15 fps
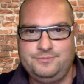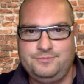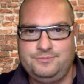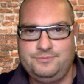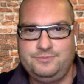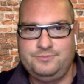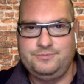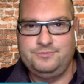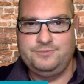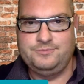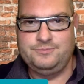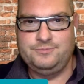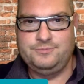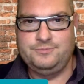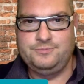
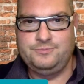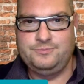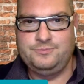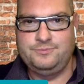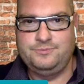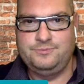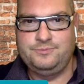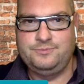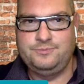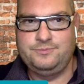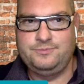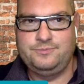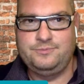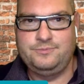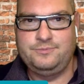
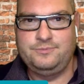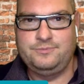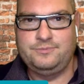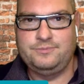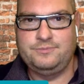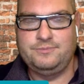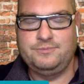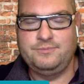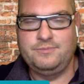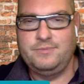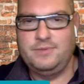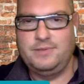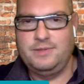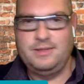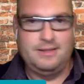
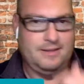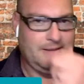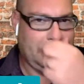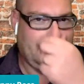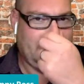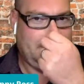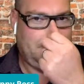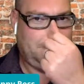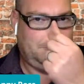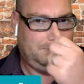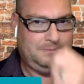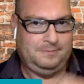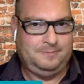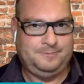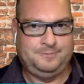
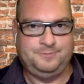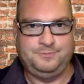This person isn't speaking.